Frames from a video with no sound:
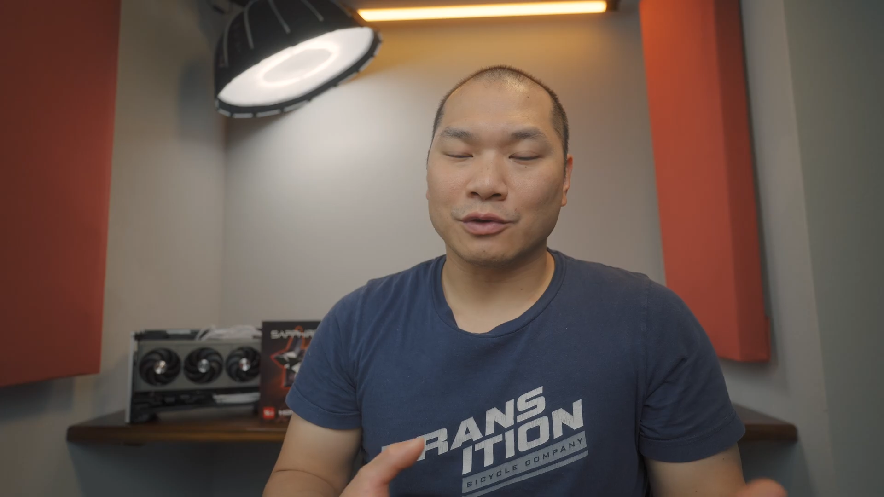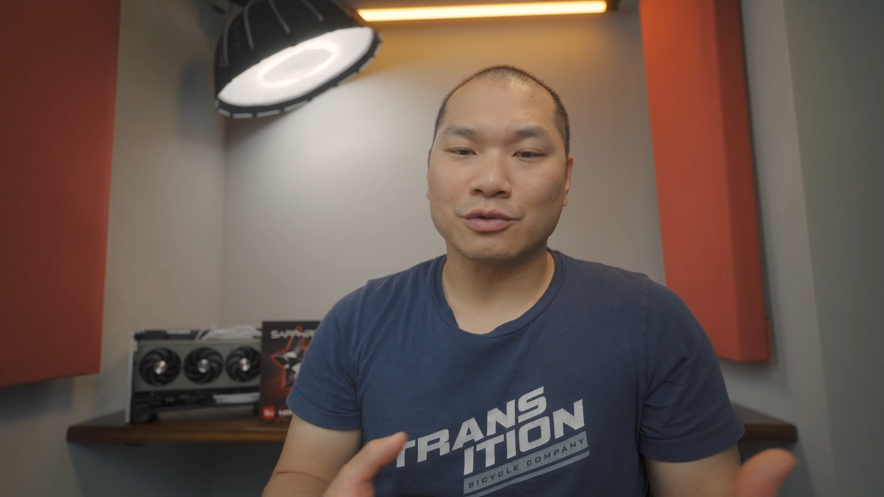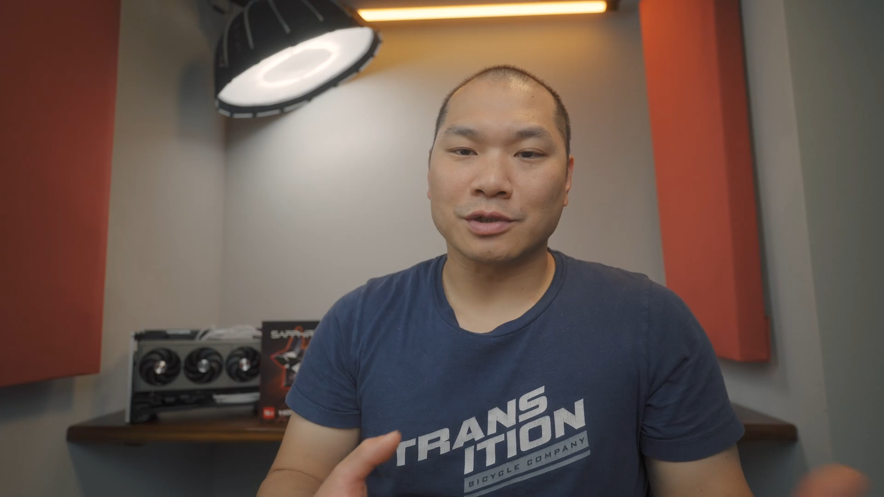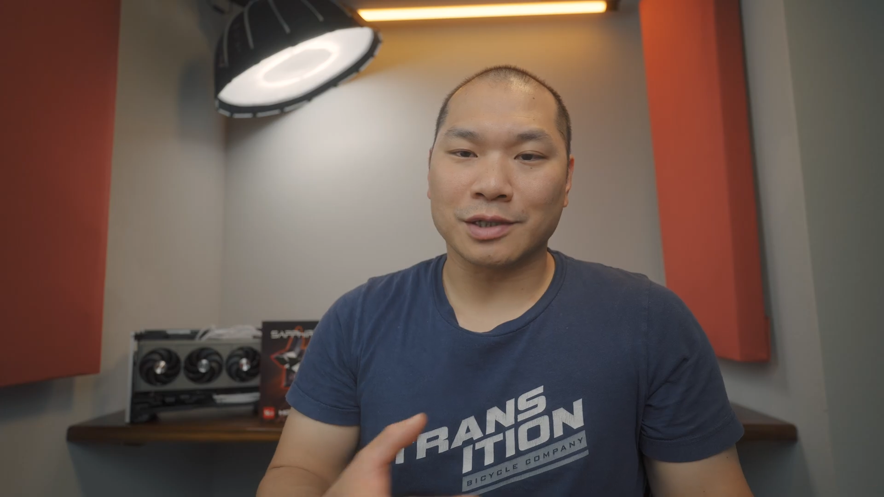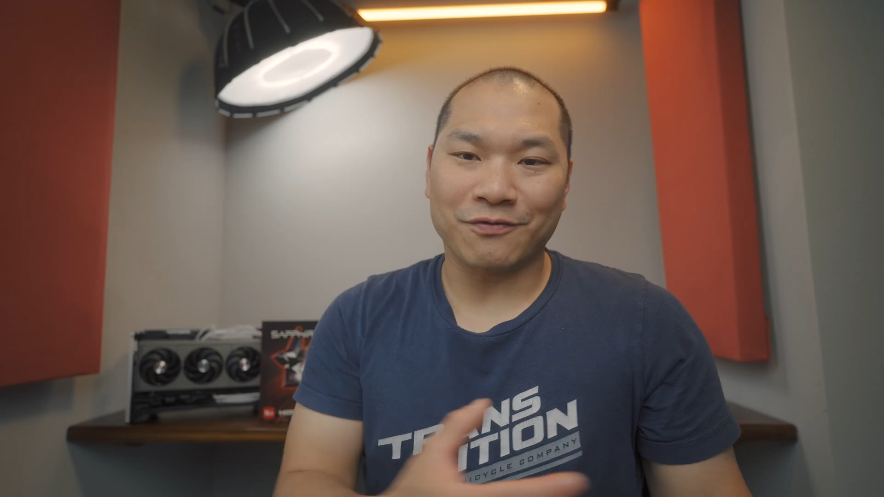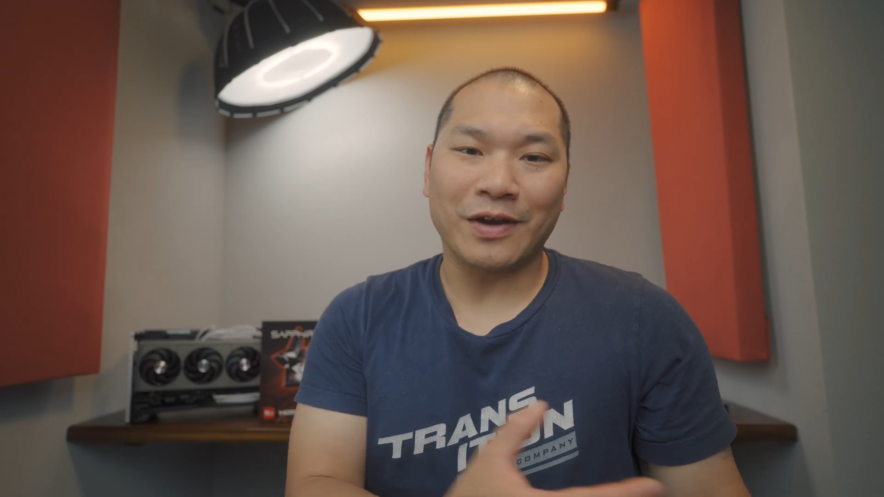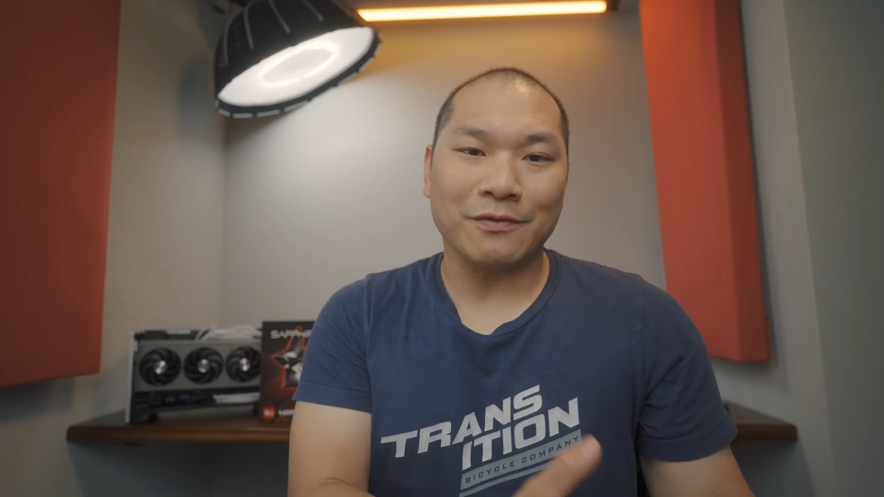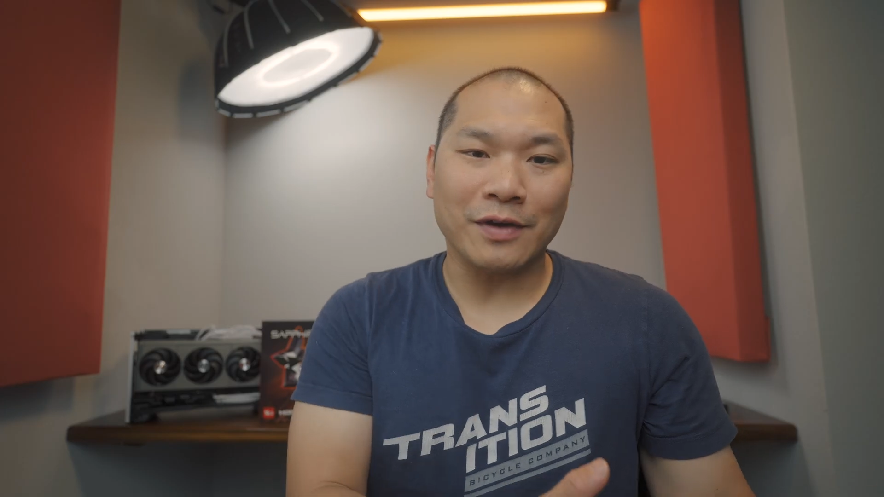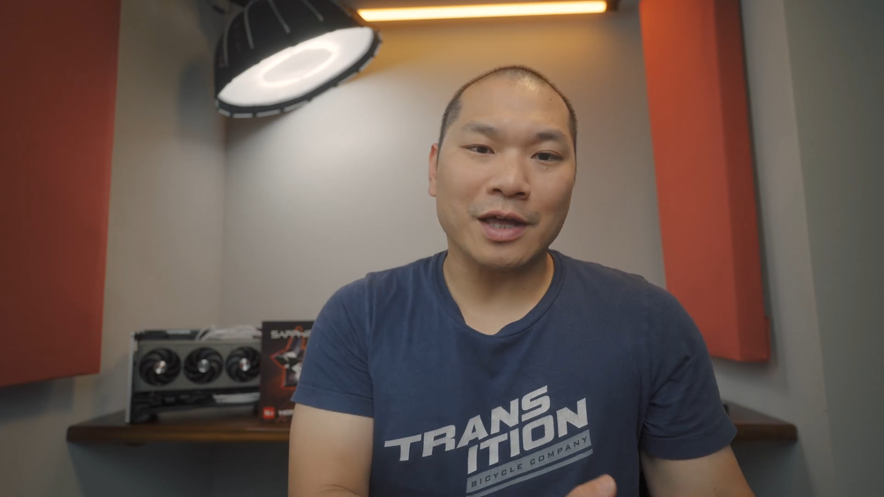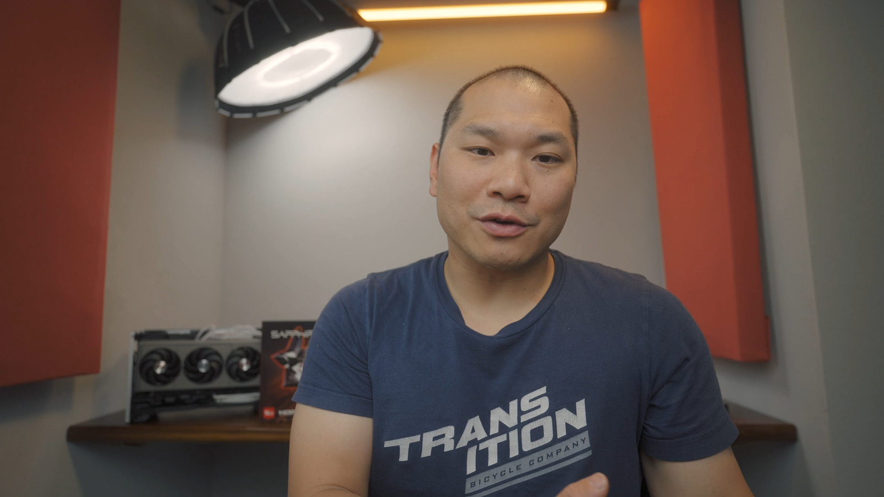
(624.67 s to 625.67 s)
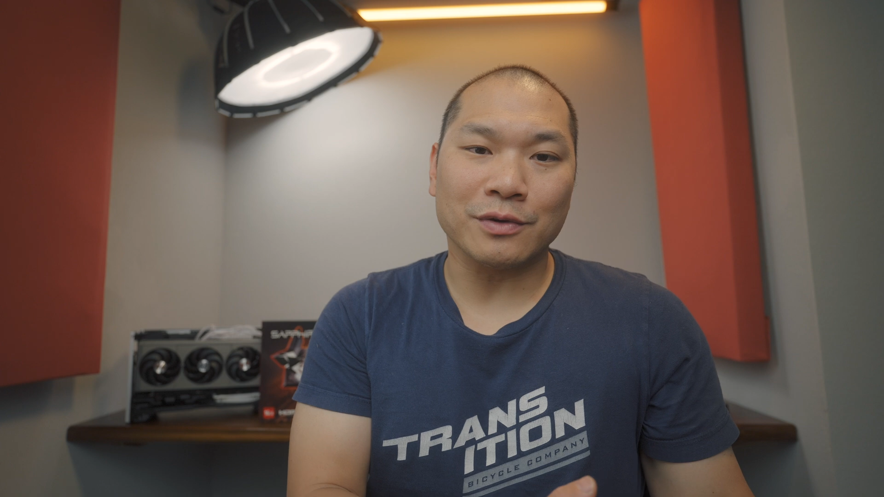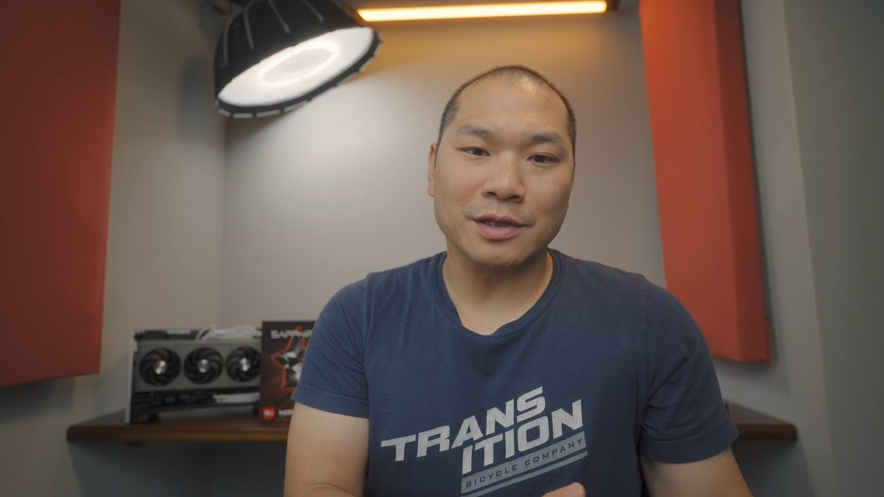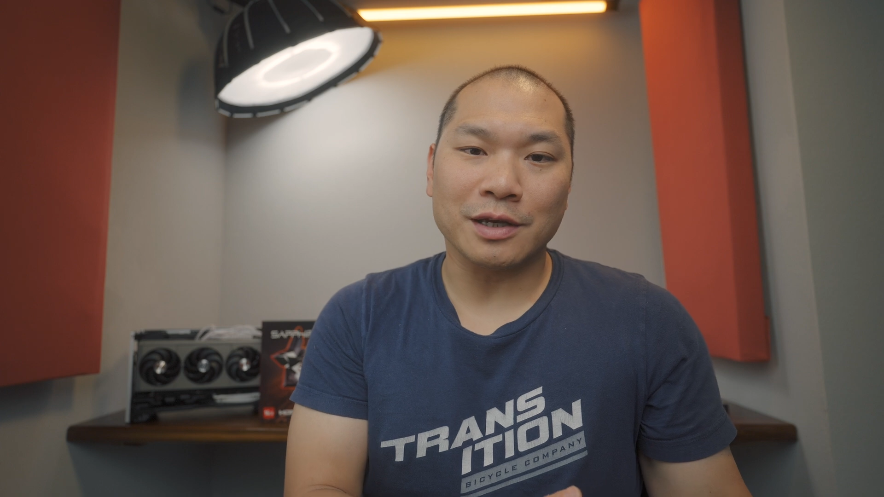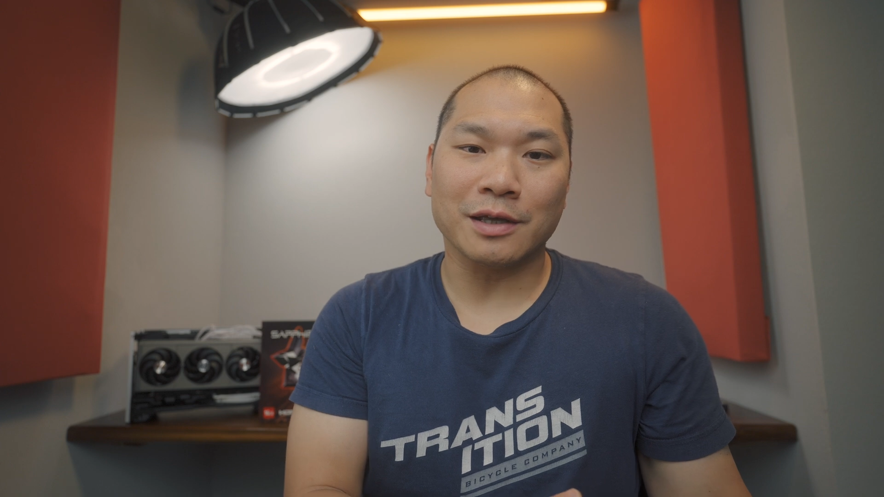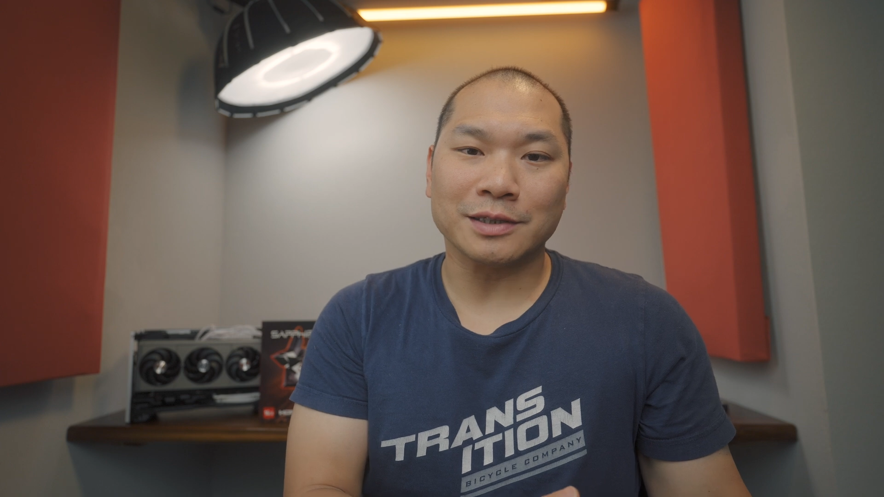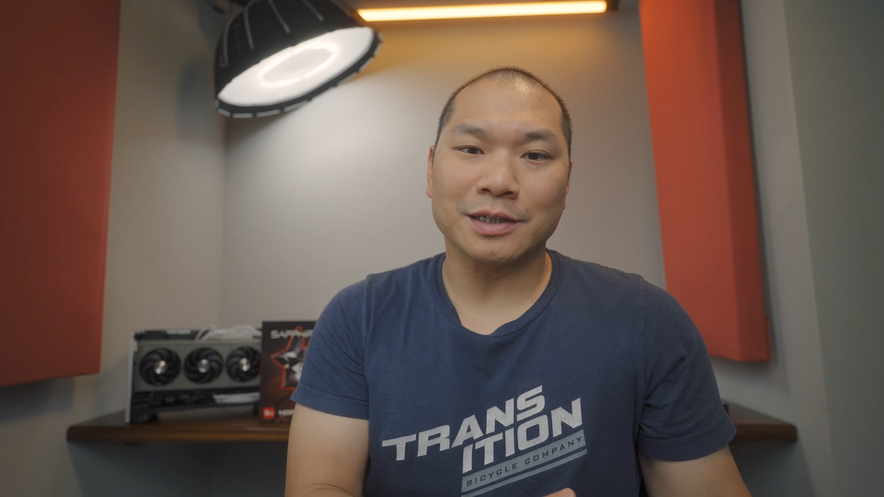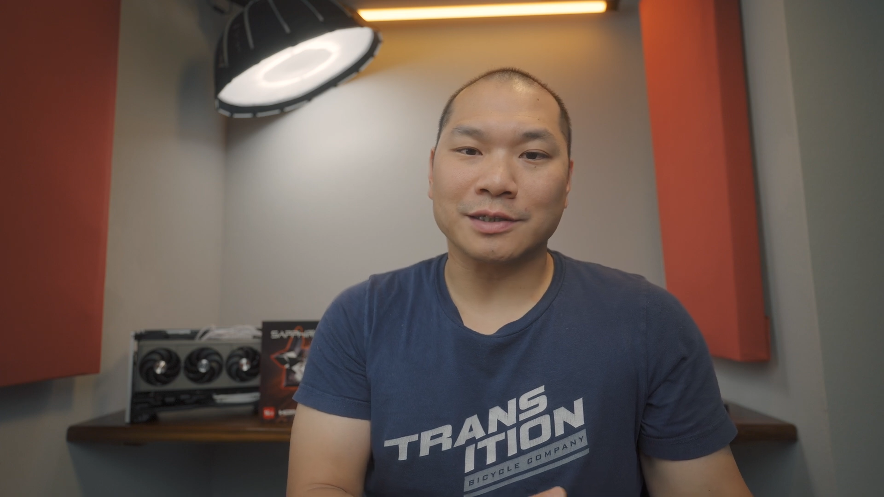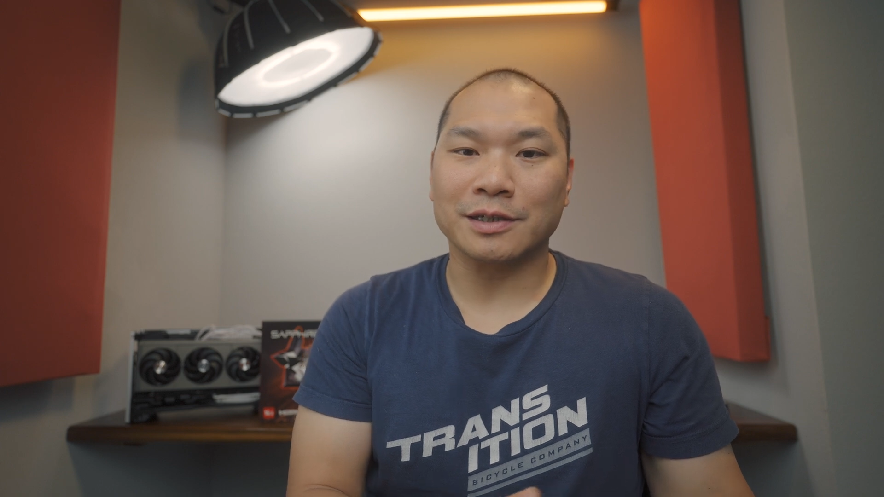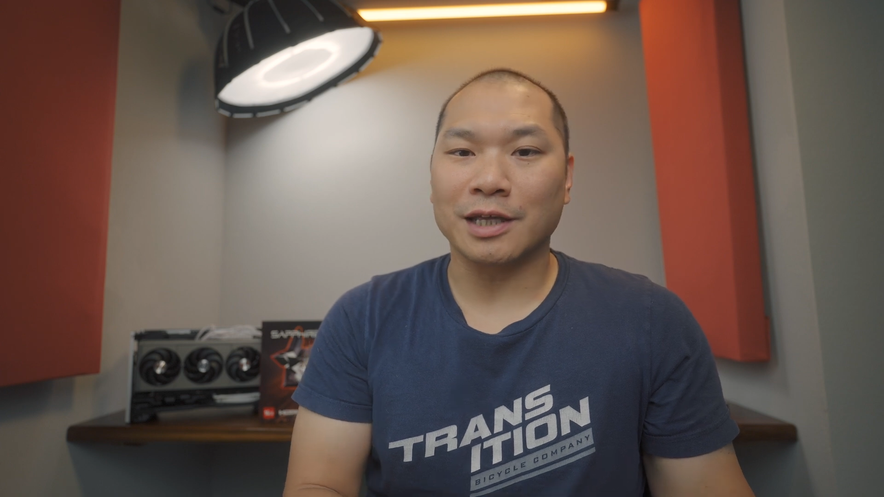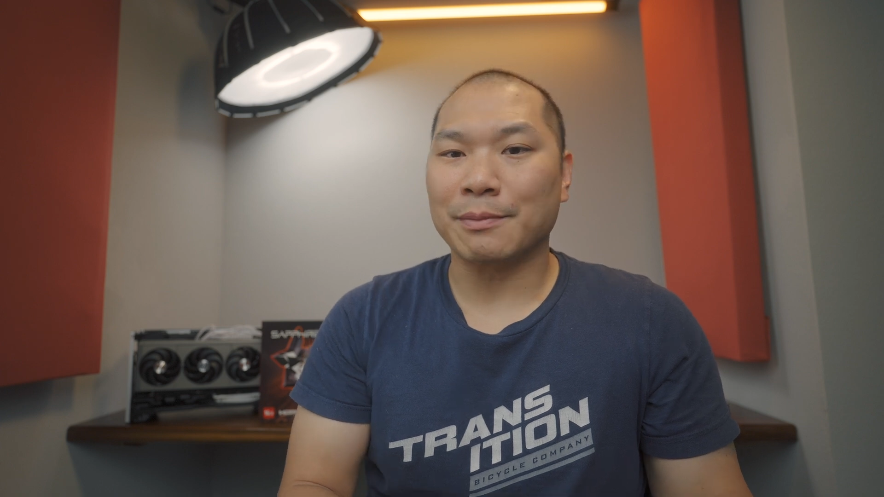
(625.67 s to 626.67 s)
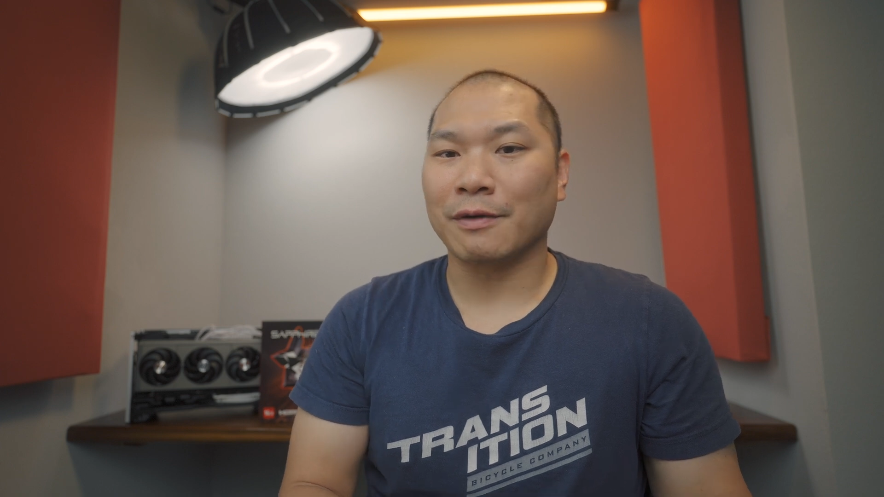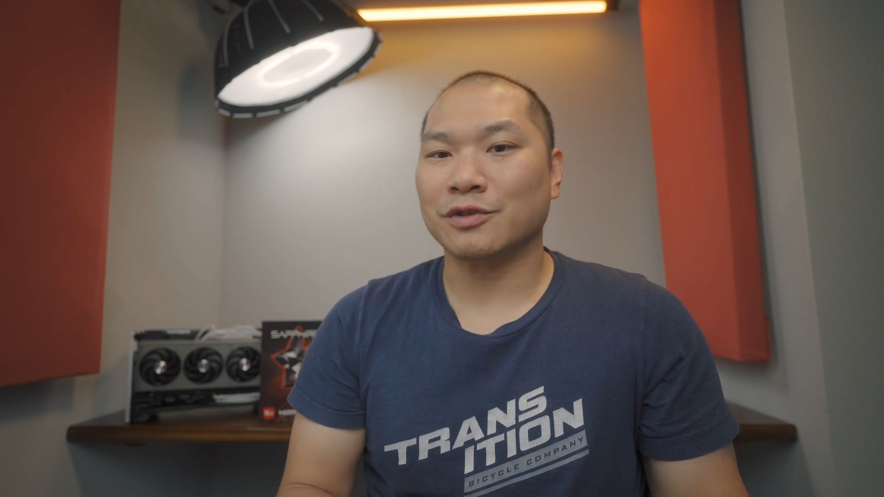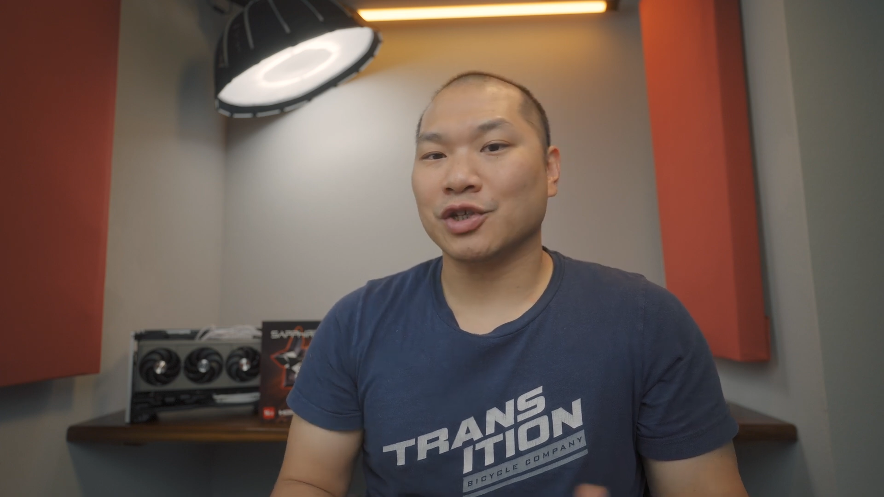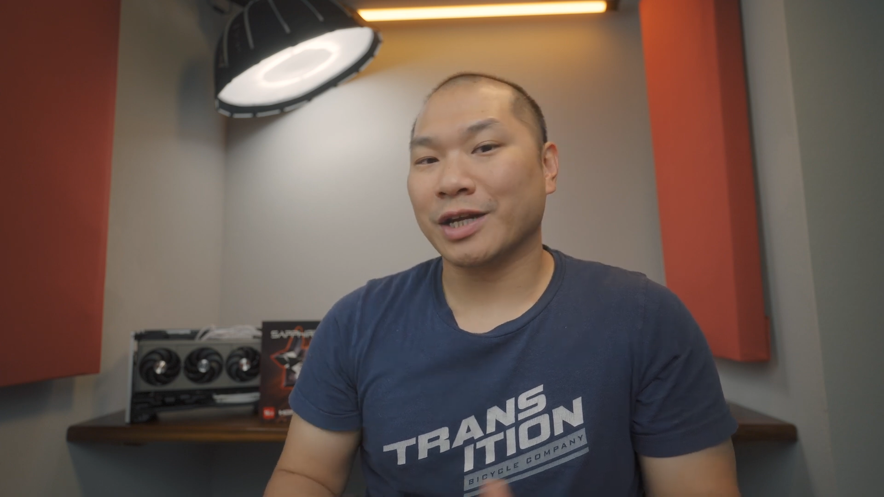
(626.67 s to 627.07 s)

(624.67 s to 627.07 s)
users find value in DLSS and MFG,